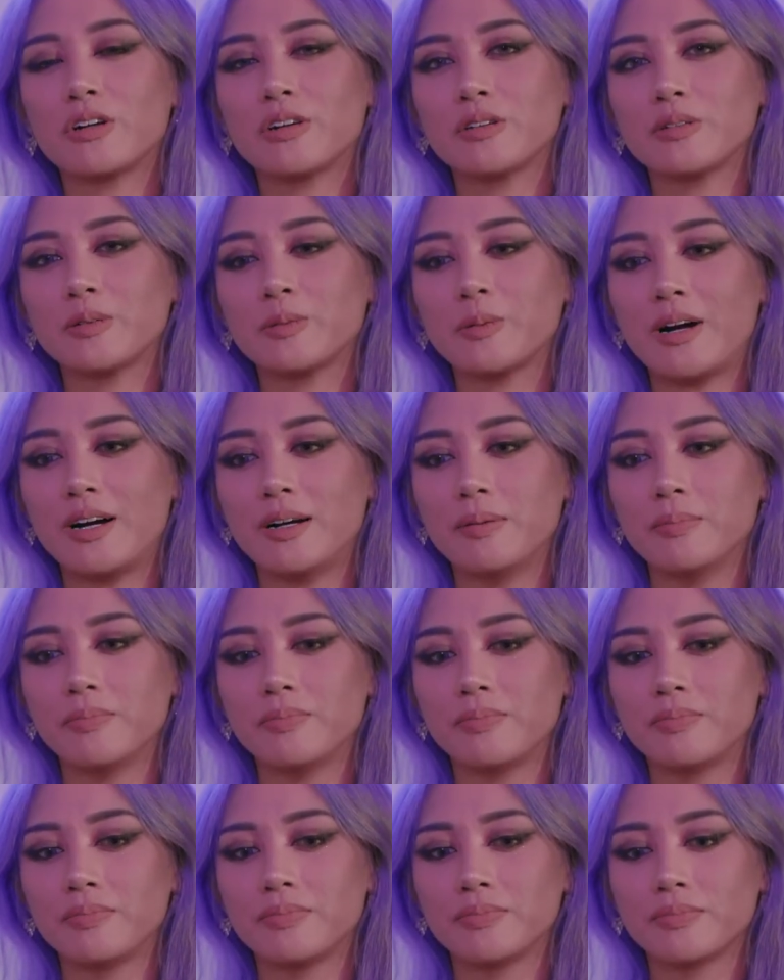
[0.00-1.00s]
your
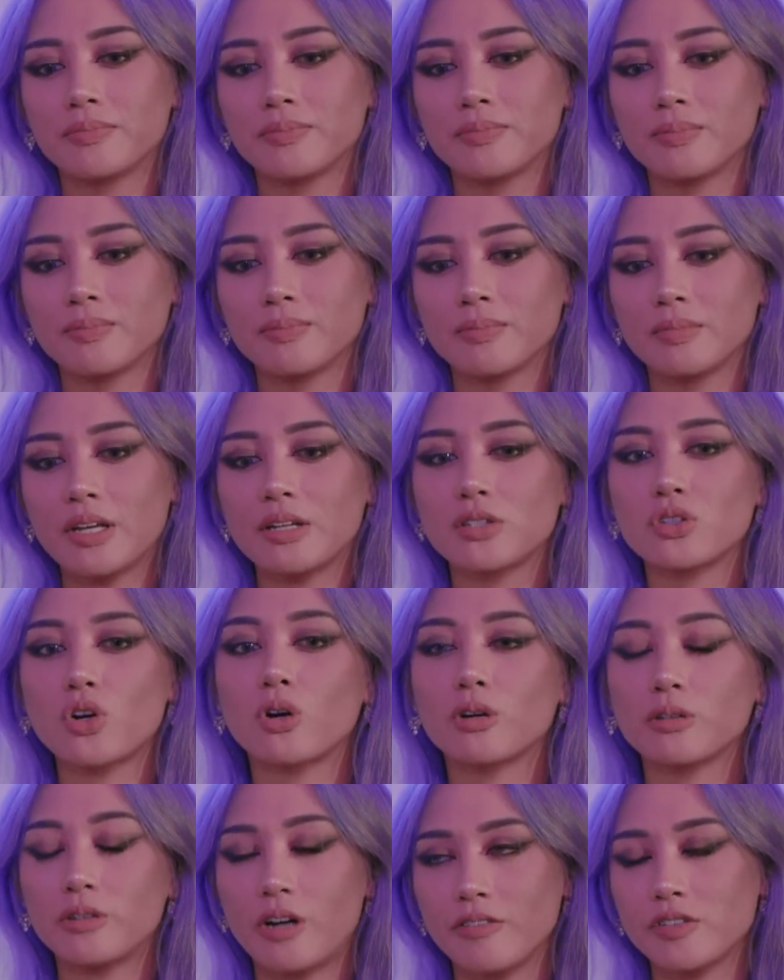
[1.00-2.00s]
like
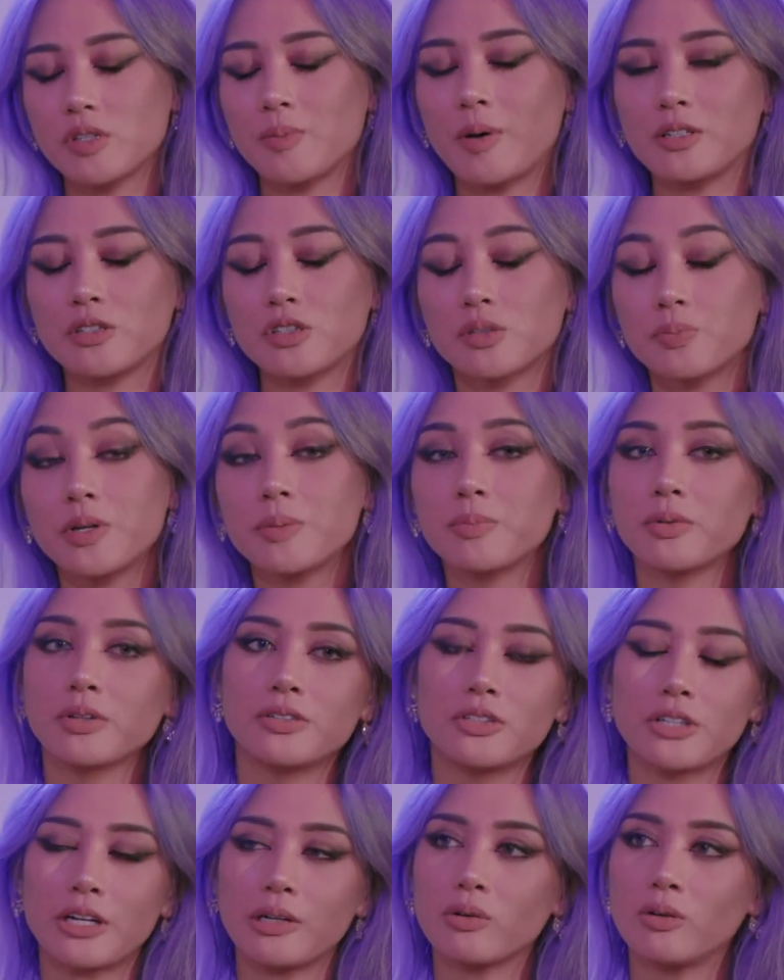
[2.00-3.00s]
turn-offs about just people in
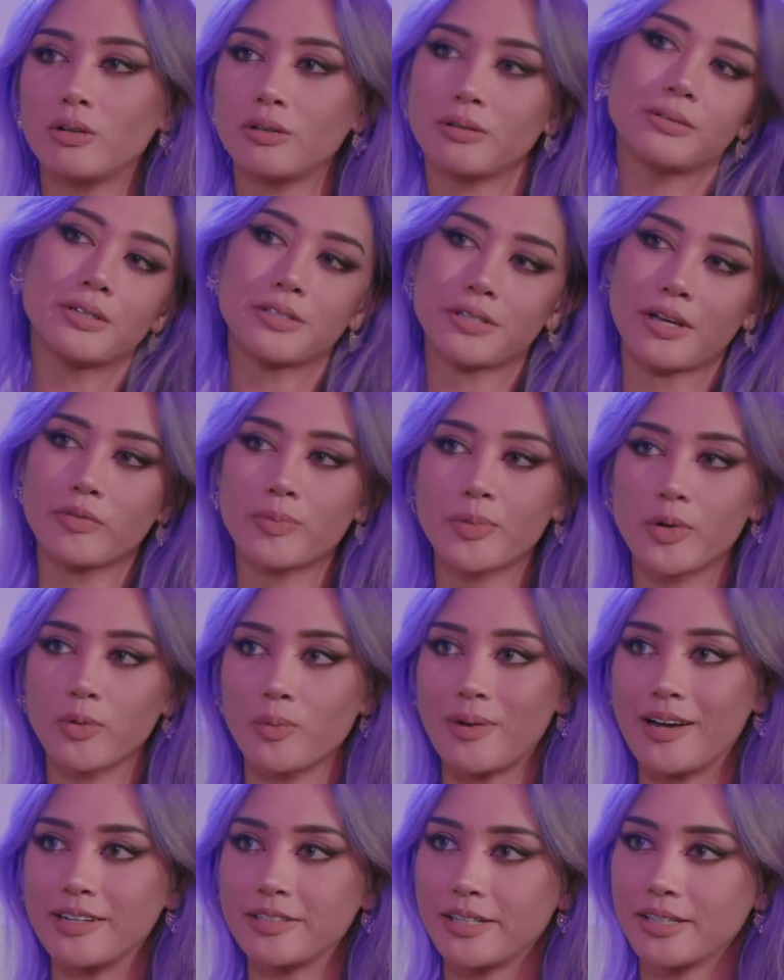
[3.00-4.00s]
general? Doesn't have to be
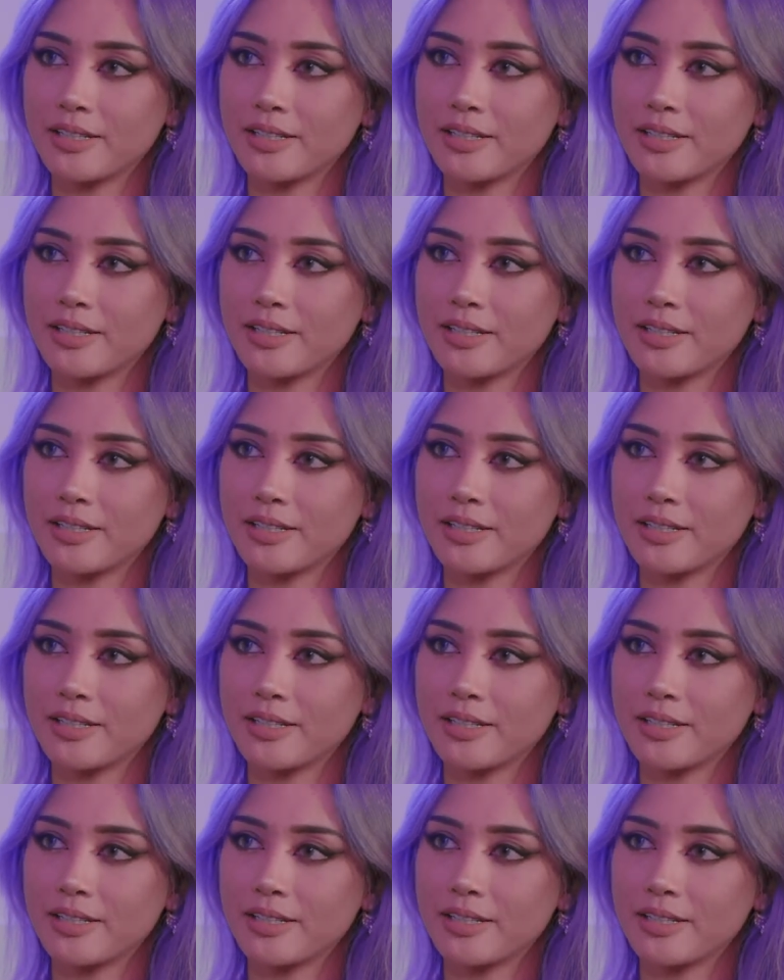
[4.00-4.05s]
romantic.